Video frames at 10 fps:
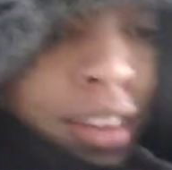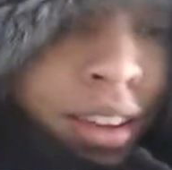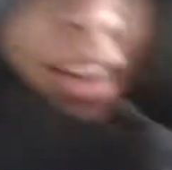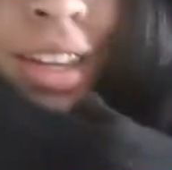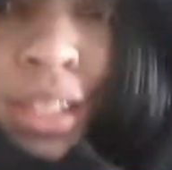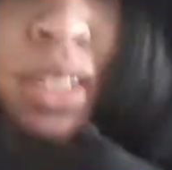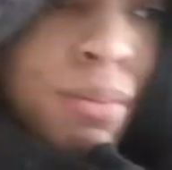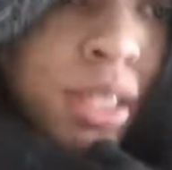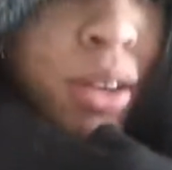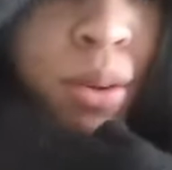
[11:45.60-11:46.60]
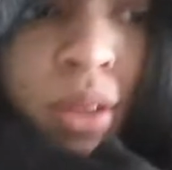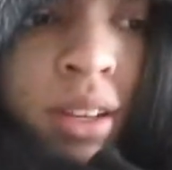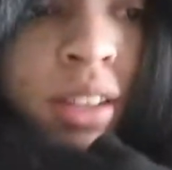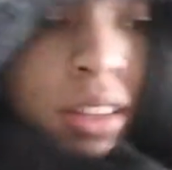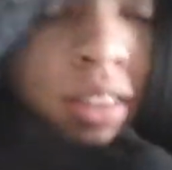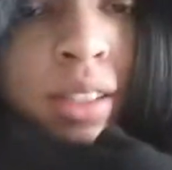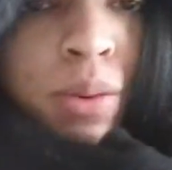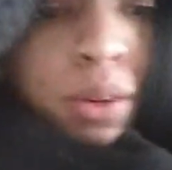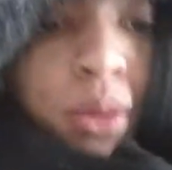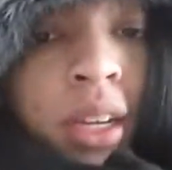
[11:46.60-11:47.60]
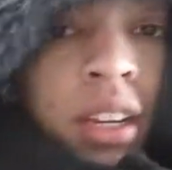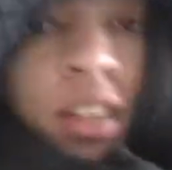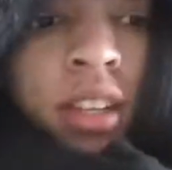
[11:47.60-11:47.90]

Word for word: Gosh, I'm so, so annoyed.